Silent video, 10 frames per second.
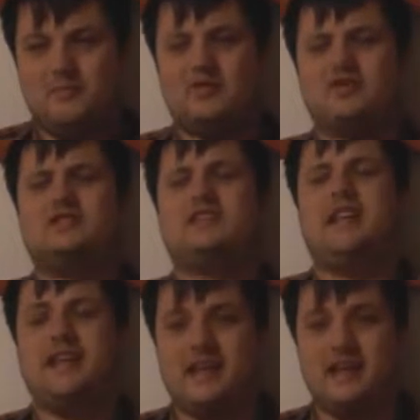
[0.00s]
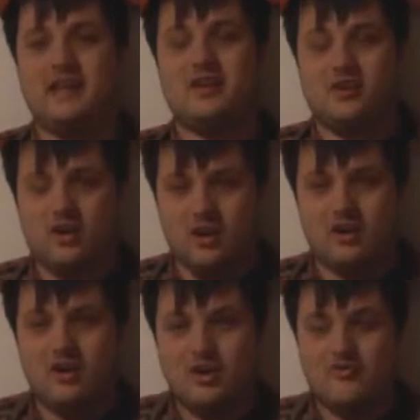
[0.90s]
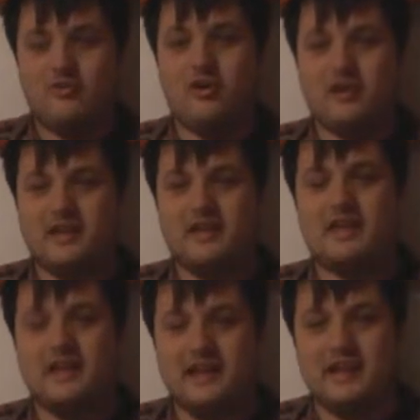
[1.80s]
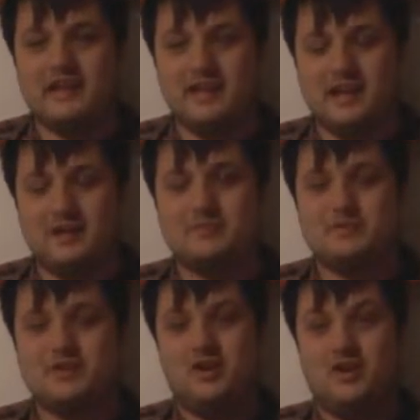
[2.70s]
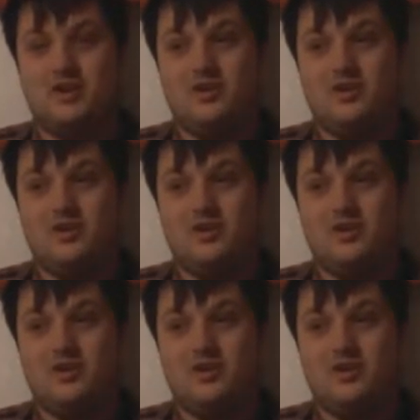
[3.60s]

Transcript: Because King Kong fucking kidnaps